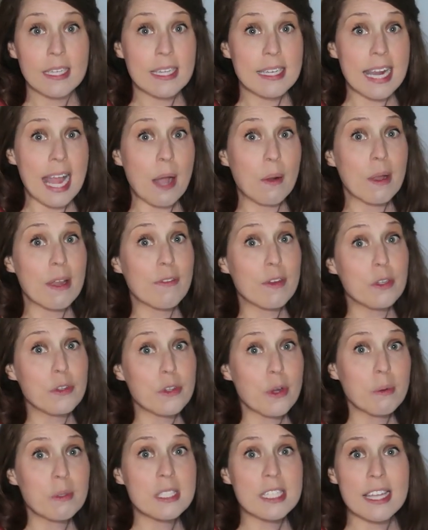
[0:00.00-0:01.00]
Now, if you
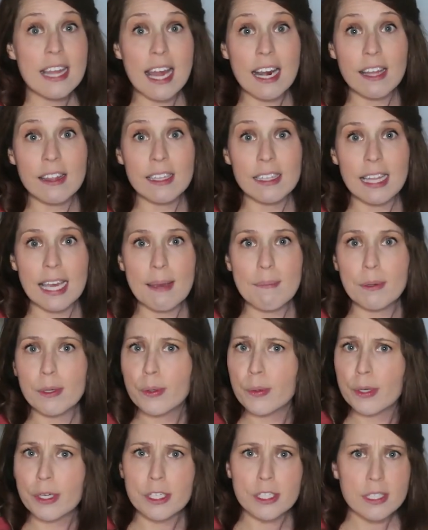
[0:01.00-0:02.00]
don't see that on the label
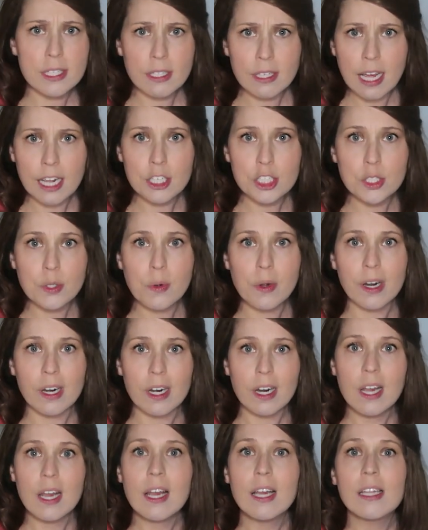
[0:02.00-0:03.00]
or you're still not
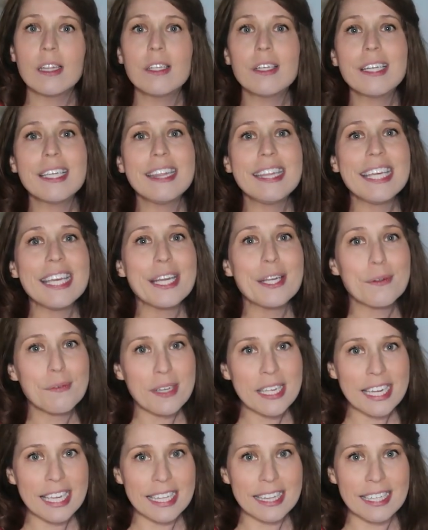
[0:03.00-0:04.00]
sure, look at the
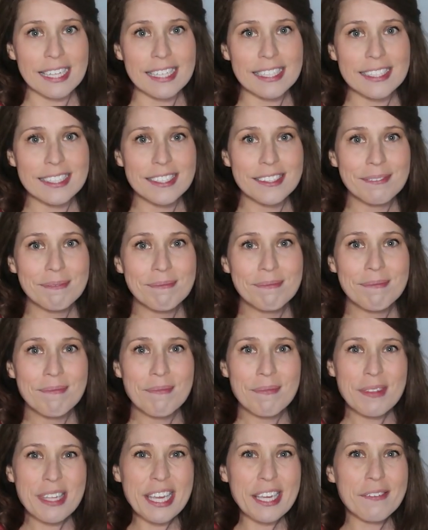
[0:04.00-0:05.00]
ingredient list.
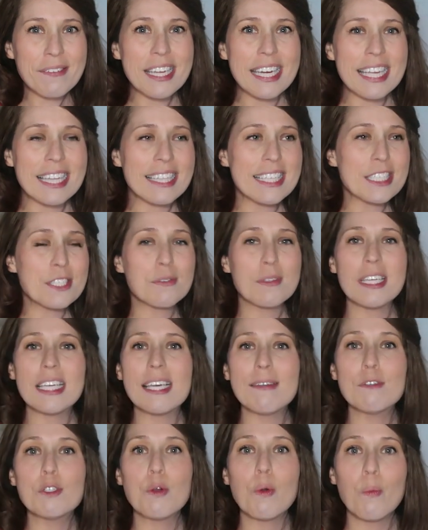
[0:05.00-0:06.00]
The ingredient list really
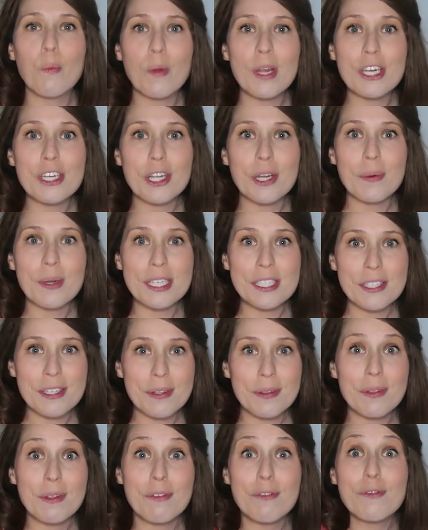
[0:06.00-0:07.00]
gives you a window
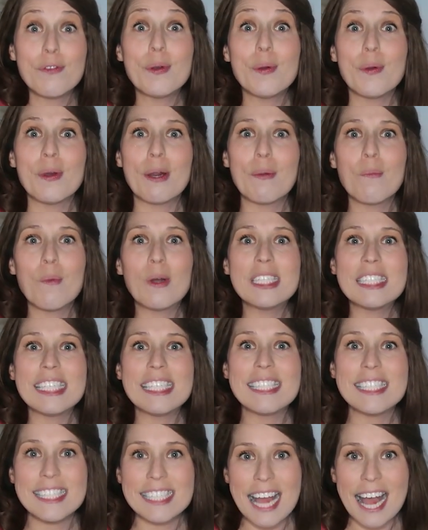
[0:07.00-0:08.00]
into the food and what's
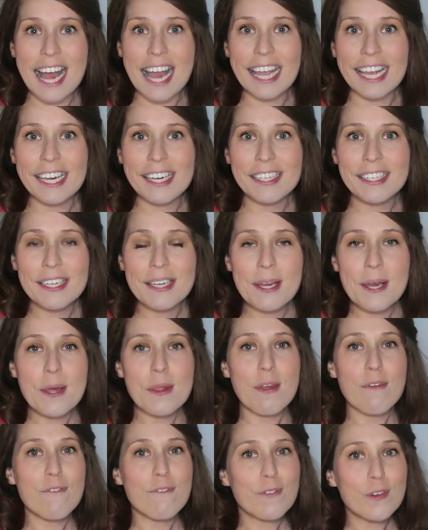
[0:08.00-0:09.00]
inside.
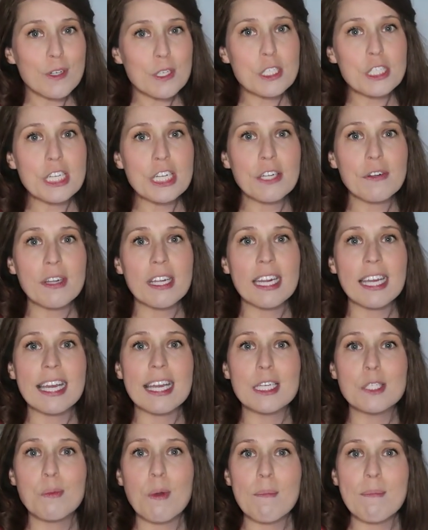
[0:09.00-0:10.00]
The first
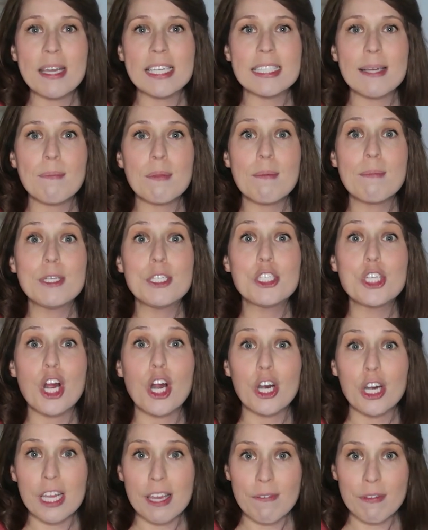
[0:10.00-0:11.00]
ingredient is what makes up the
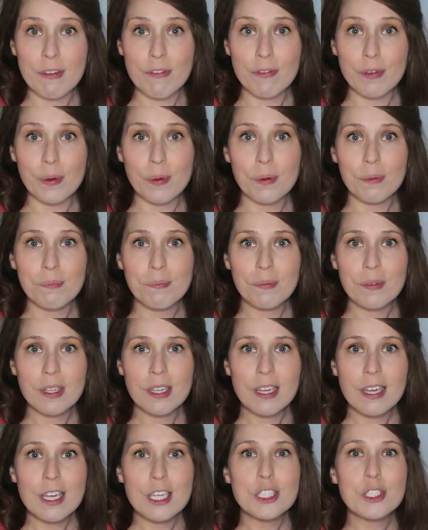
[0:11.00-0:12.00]
majority of the food.
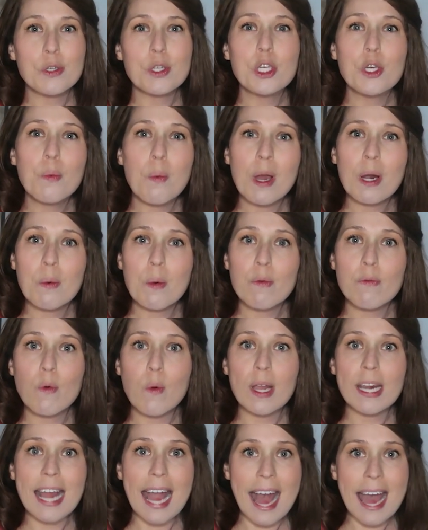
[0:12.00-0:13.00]
So you want to
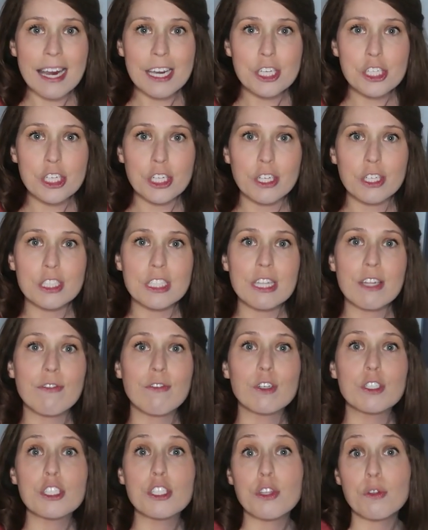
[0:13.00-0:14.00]
avoid added sugars in the
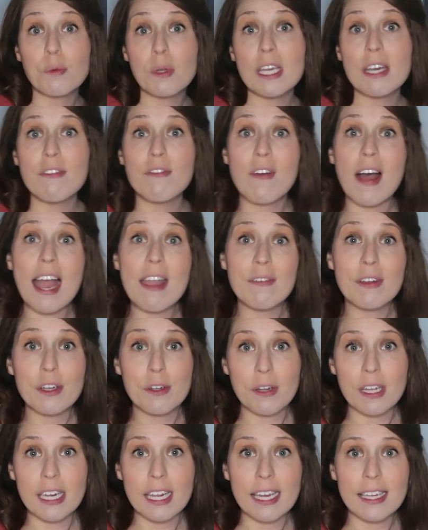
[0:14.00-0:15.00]
first 3 to 5
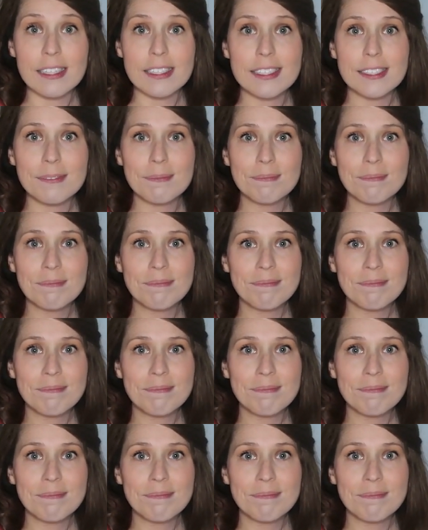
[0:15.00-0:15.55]
ingredients.